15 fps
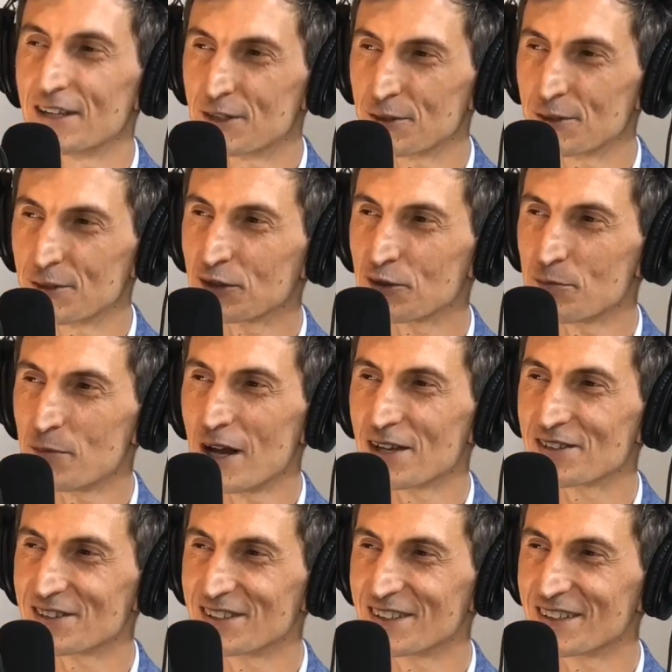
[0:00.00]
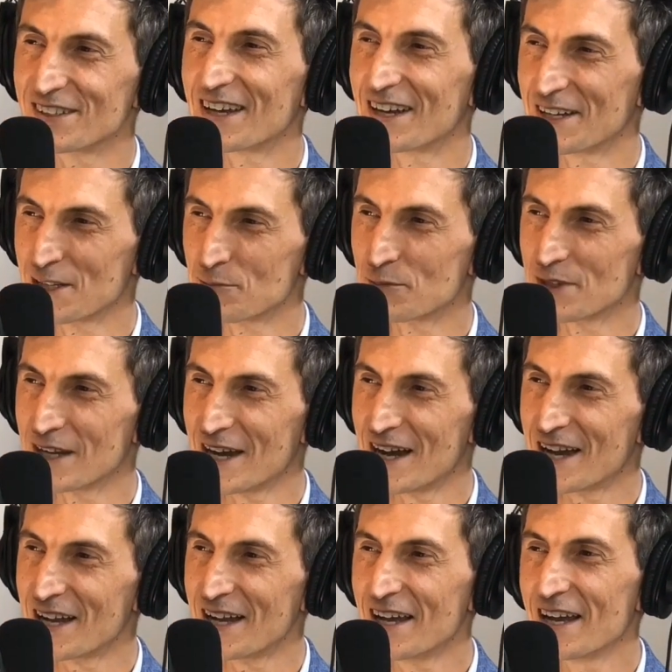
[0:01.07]
Director of Policy at
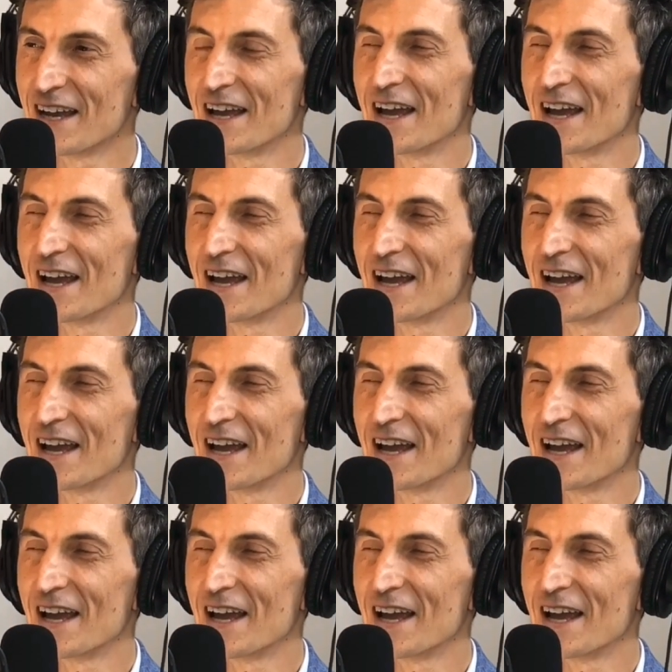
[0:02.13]
EPI,